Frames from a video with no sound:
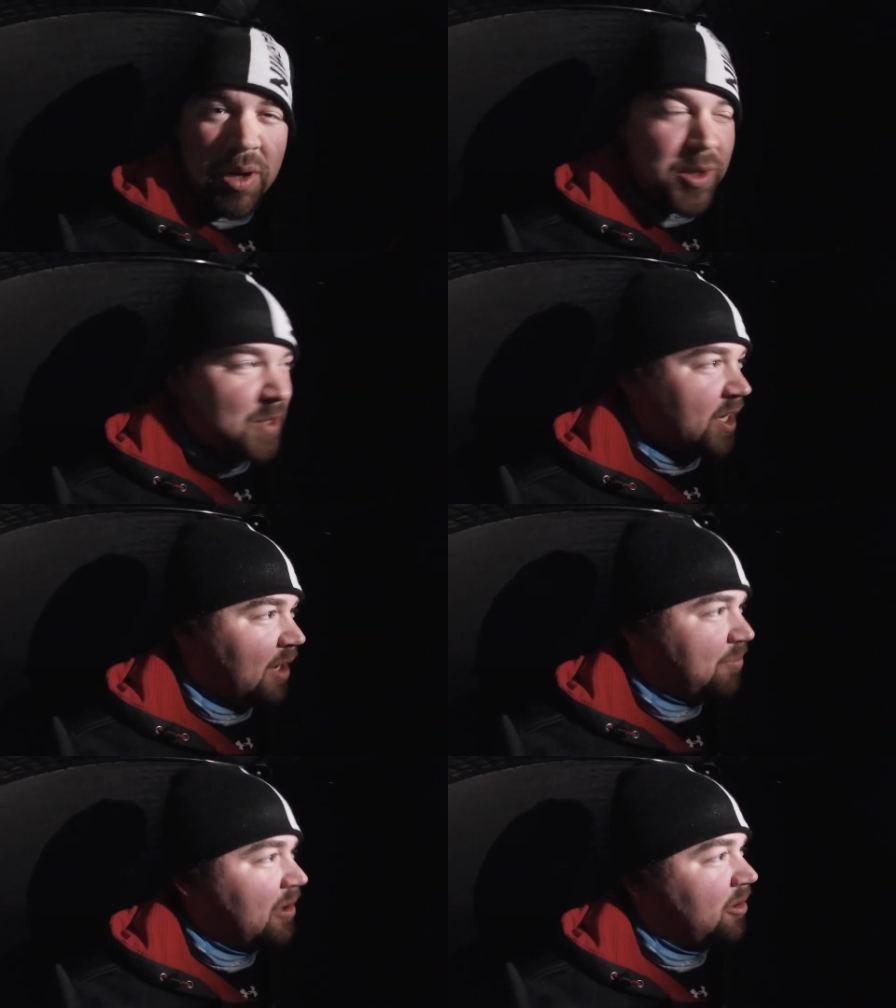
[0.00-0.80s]
post
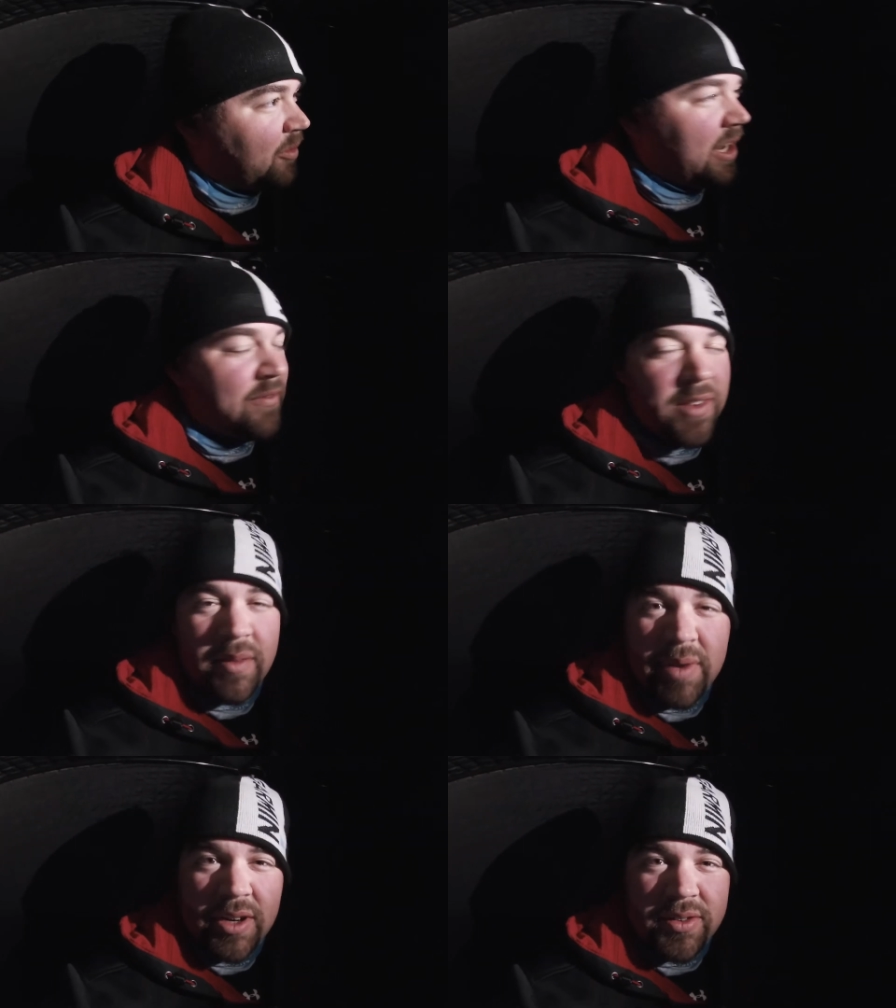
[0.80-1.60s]
up, wait for
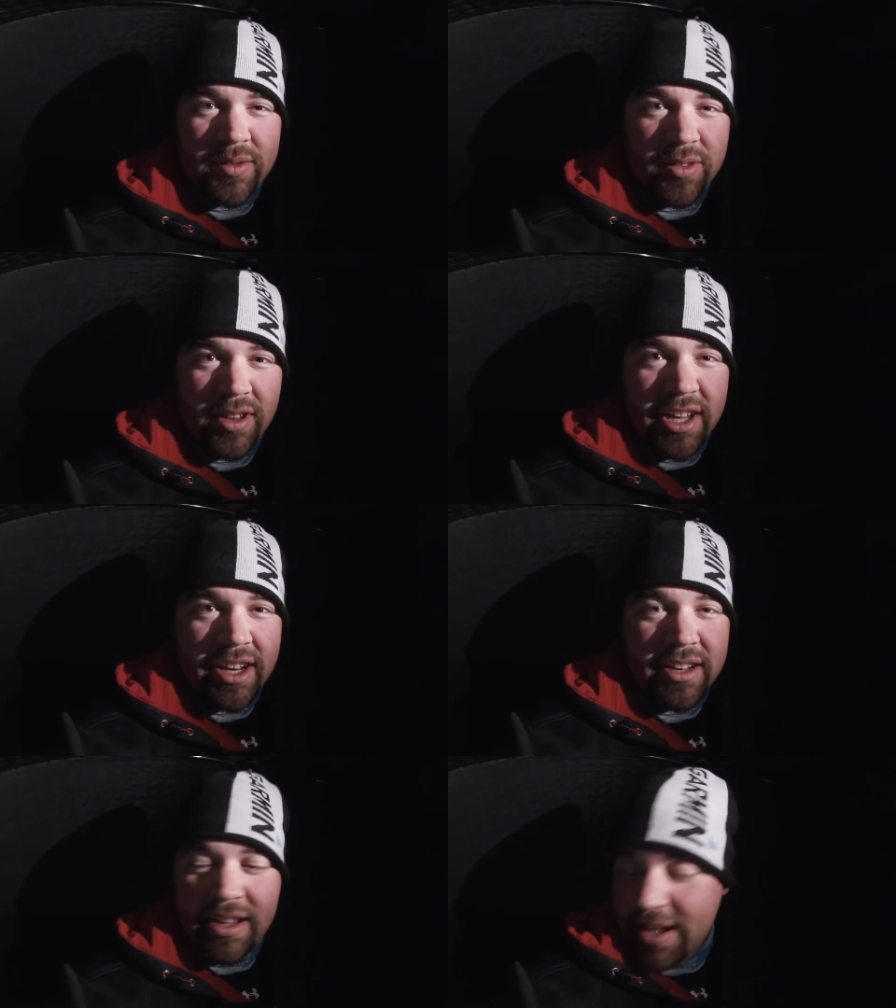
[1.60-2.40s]
the pout to roll
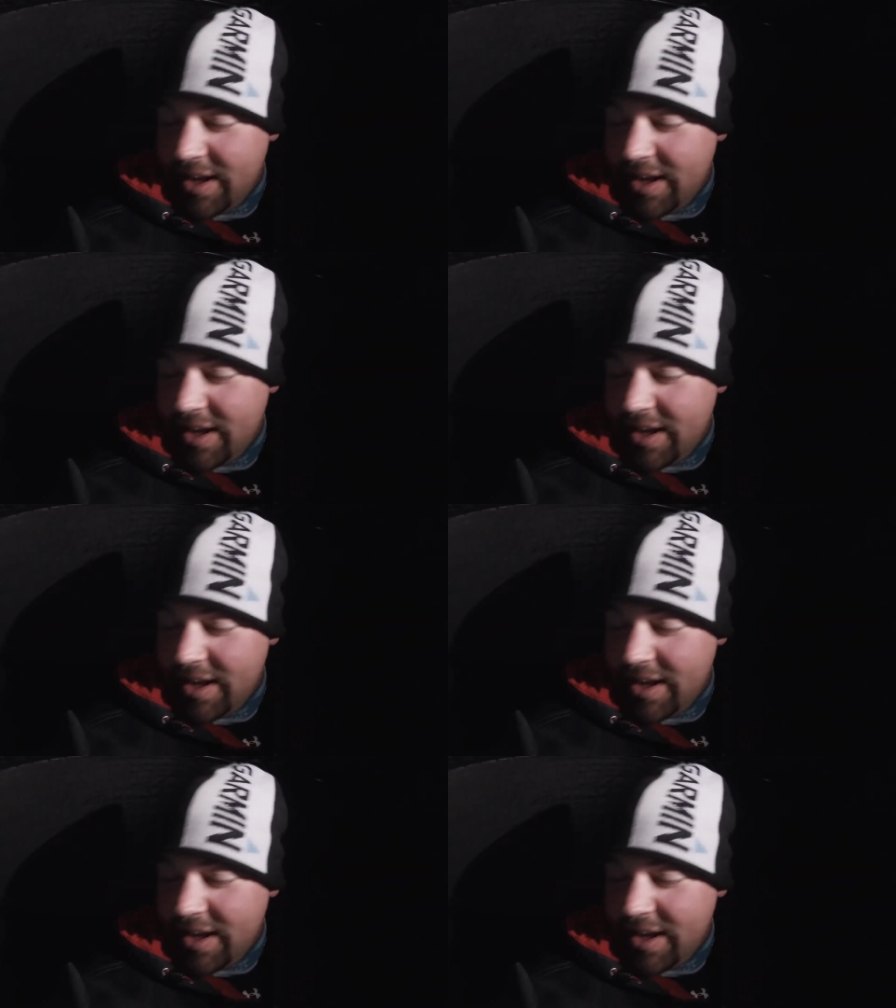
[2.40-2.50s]
in.